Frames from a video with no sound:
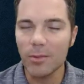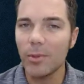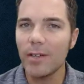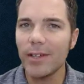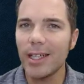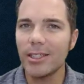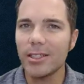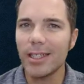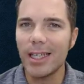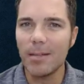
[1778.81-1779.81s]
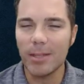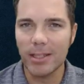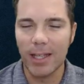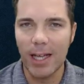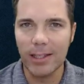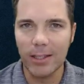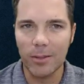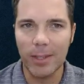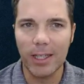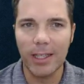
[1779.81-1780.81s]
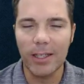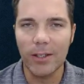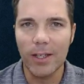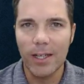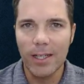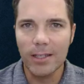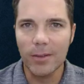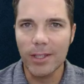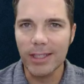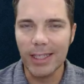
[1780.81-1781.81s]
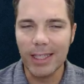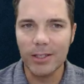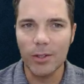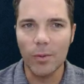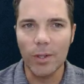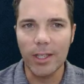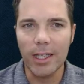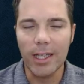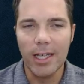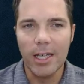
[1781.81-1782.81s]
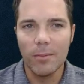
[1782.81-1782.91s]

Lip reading: It's abbreviated just to keep the slides a little bit cleaner so it doesn't get too wordy.